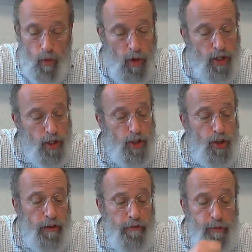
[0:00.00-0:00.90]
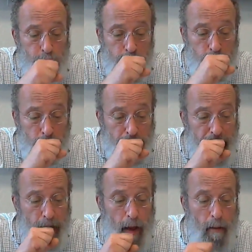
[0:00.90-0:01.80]
which is achieved
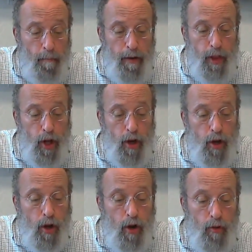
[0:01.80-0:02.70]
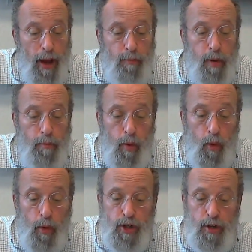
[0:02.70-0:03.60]
principally by the correct
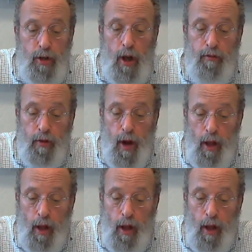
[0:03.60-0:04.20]
proportion of